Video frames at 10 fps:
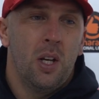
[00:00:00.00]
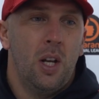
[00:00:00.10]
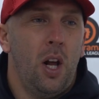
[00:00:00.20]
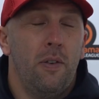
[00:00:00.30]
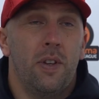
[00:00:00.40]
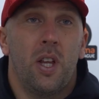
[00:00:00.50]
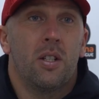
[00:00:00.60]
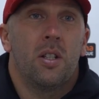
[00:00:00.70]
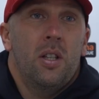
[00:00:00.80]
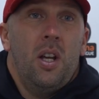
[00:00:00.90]
you know, if he
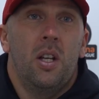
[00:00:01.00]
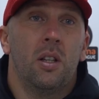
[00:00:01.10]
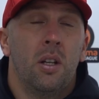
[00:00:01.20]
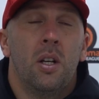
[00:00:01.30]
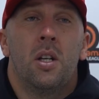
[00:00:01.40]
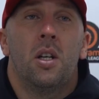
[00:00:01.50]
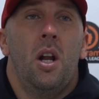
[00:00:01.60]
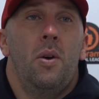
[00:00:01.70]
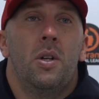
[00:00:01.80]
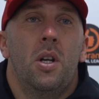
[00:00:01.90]
doesn't, then you
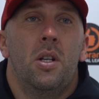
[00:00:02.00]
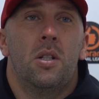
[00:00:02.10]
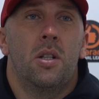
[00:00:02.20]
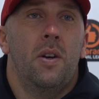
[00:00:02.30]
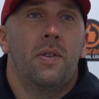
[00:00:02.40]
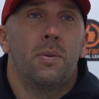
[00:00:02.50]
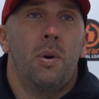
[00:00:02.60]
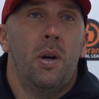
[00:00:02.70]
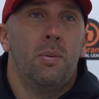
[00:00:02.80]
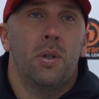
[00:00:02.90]
know it, it served
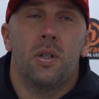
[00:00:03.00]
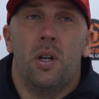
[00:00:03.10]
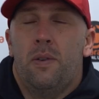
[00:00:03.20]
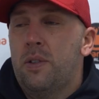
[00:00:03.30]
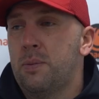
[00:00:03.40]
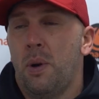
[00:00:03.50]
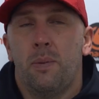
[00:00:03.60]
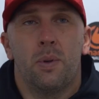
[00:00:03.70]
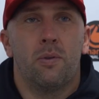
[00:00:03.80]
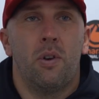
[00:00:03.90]
purpose. Served its
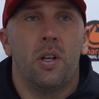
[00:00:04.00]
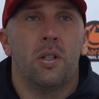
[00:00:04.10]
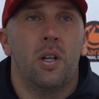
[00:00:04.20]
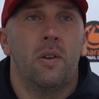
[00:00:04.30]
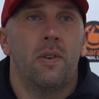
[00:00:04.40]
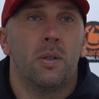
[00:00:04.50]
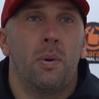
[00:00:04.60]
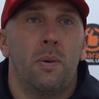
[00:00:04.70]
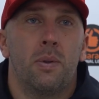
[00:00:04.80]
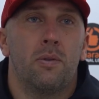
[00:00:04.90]
purpose for us. Served its
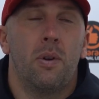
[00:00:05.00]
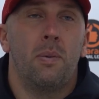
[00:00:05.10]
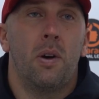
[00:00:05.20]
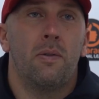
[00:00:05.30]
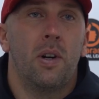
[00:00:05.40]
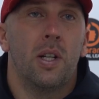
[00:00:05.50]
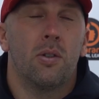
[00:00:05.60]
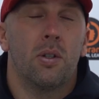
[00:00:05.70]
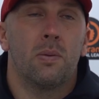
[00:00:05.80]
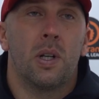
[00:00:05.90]
purpose for him. Hopefully, he's
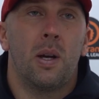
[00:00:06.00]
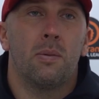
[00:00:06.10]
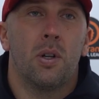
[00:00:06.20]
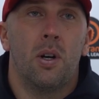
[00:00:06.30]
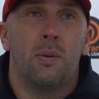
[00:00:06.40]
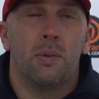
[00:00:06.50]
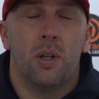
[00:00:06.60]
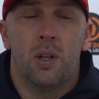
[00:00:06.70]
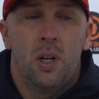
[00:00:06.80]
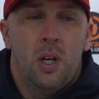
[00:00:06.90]
got some game time,
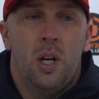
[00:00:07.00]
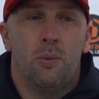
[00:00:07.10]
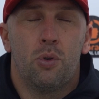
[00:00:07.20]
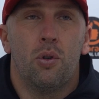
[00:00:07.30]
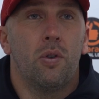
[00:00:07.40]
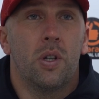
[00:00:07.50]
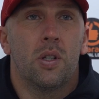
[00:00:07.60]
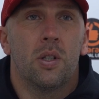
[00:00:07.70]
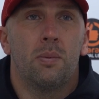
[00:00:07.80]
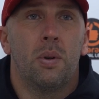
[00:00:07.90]
and I'm sure
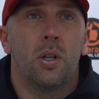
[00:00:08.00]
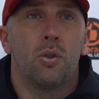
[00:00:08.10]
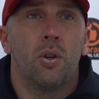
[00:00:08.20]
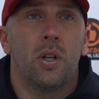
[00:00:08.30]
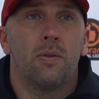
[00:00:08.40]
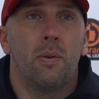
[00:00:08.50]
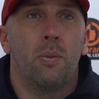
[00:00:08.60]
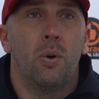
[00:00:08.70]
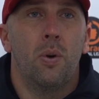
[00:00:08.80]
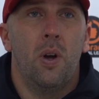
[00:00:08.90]
he's been enjoying his
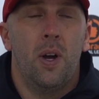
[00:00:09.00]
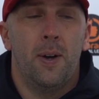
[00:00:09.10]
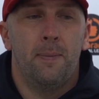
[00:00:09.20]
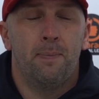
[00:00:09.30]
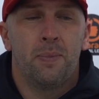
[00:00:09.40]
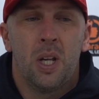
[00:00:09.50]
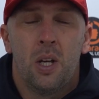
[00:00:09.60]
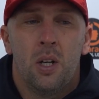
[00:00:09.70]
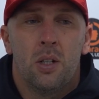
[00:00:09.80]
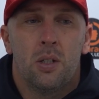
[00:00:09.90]
football. Um,
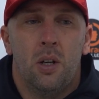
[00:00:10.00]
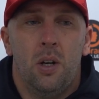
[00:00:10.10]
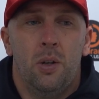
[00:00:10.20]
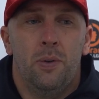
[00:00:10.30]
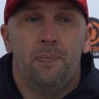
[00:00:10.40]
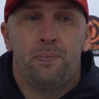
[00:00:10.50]
so